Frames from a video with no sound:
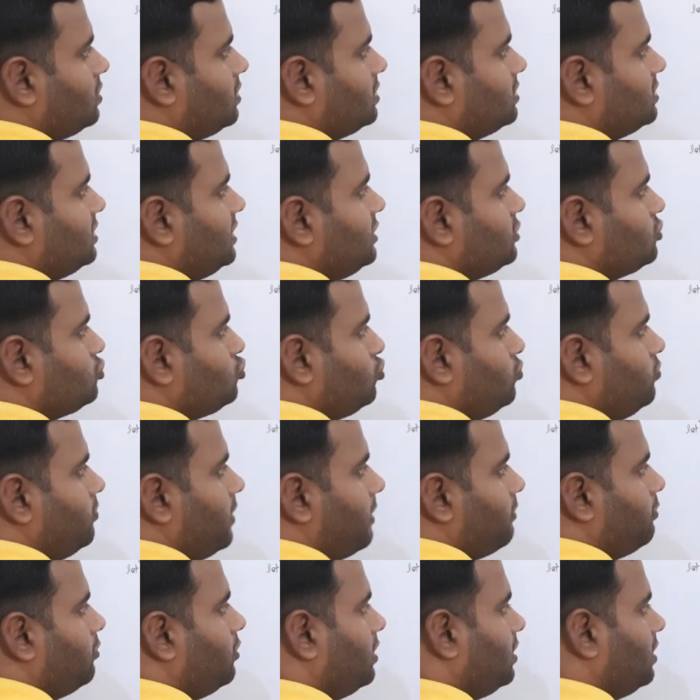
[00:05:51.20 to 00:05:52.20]
these two
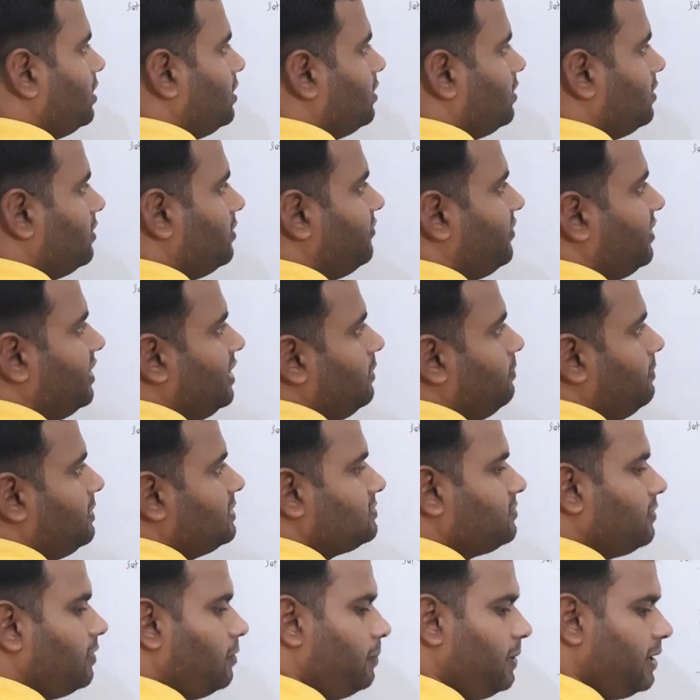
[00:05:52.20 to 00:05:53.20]

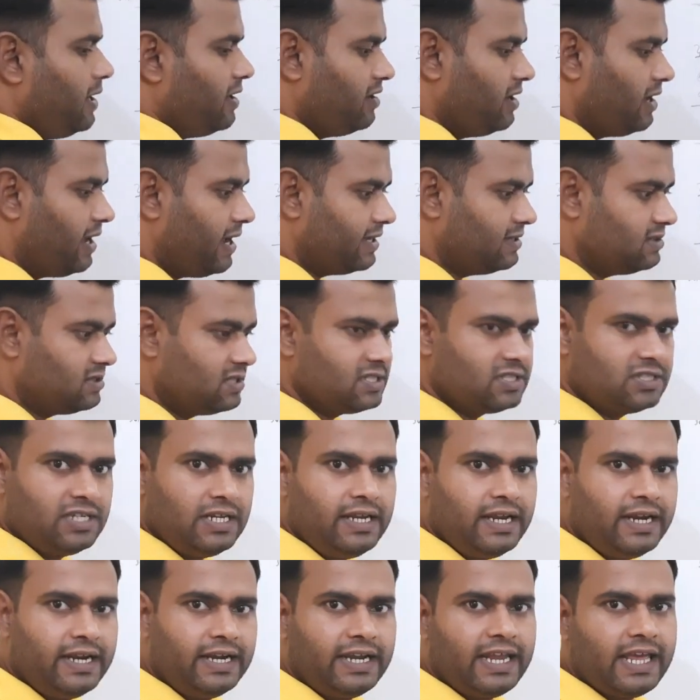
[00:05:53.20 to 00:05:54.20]
variables will be
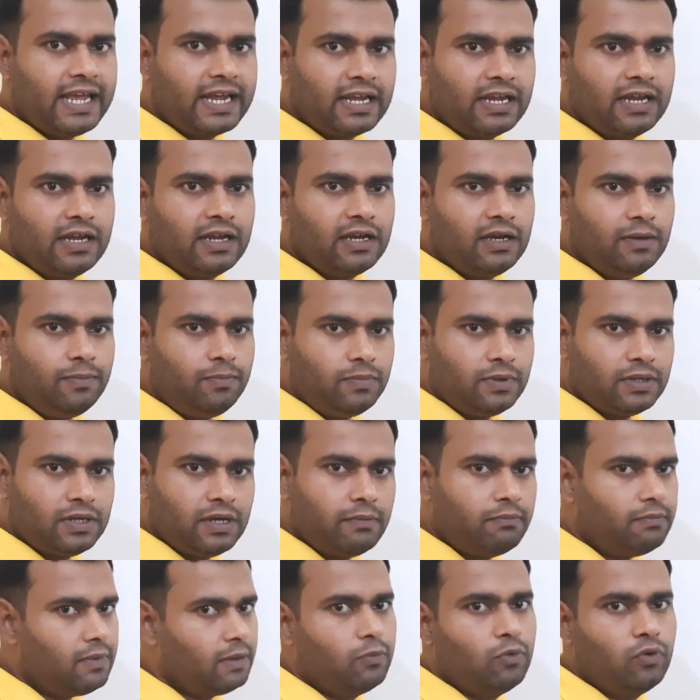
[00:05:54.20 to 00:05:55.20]
existing and taking up
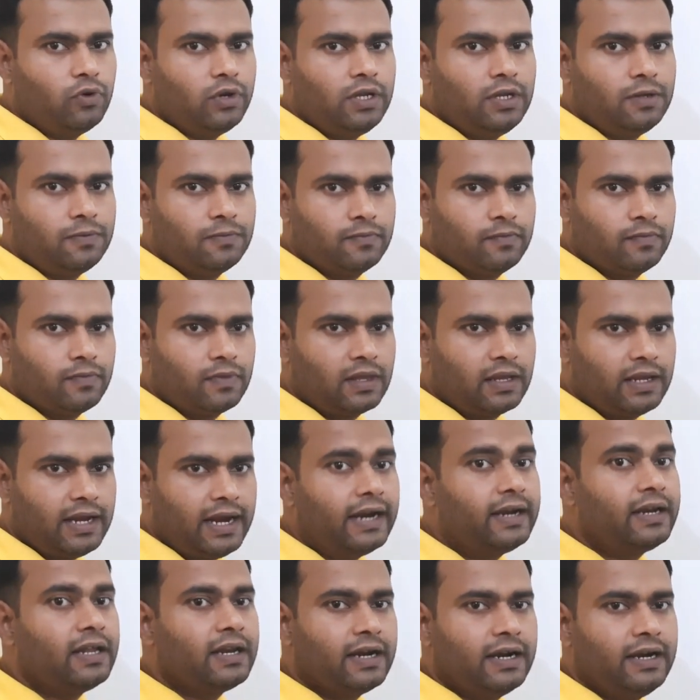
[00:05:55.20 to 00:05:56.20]
memory
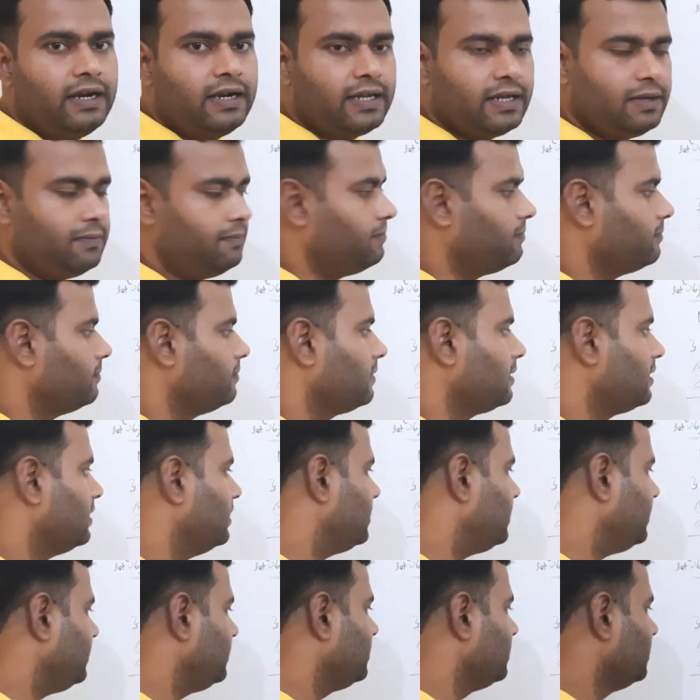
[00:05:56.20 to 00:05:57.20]
at a runtime,
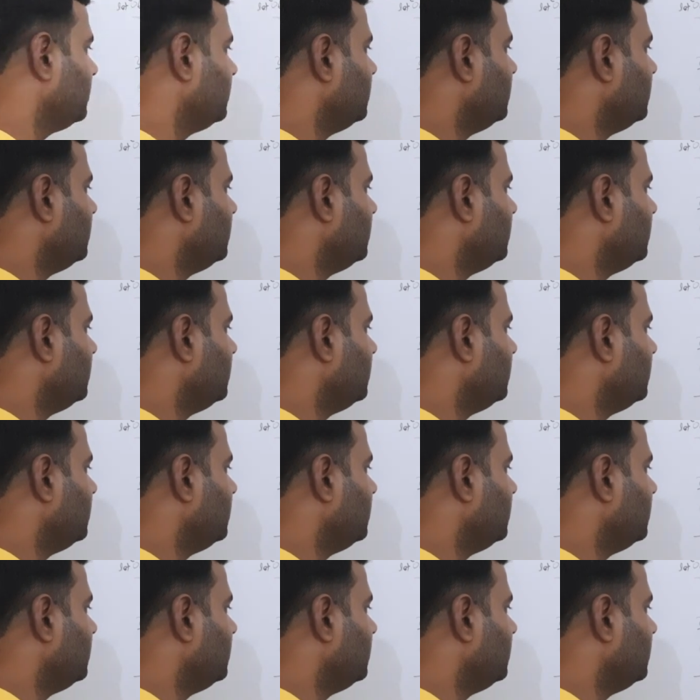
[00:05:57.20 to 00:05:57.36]
right?